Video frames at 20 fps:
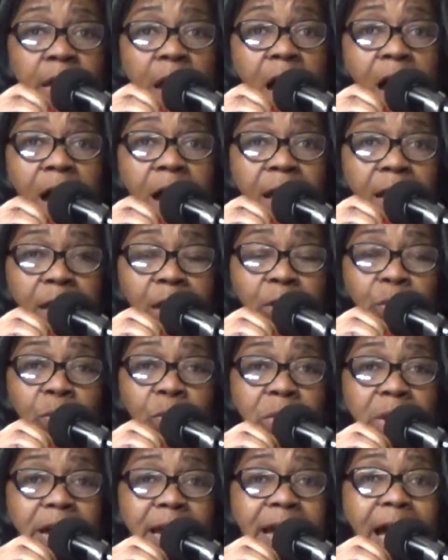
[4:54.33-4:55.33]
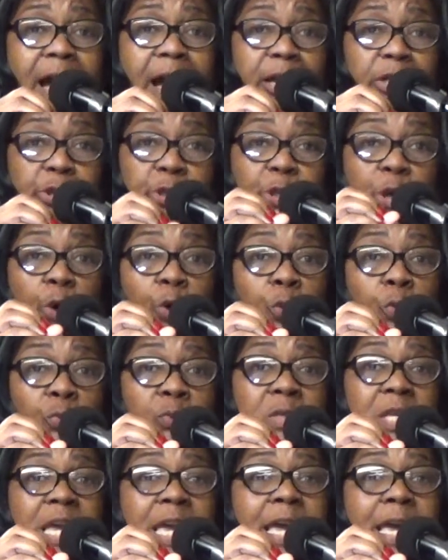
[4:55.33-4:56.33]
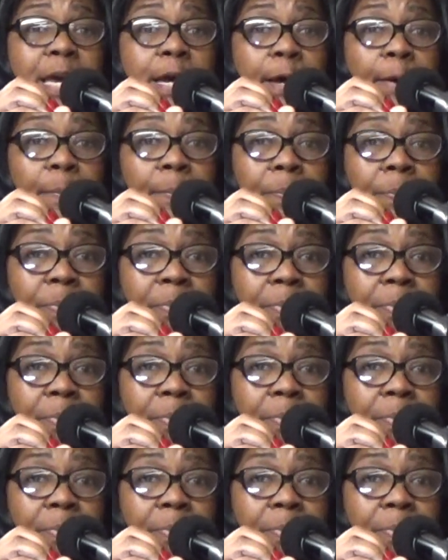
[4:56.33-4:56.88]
hallelujah, God chose him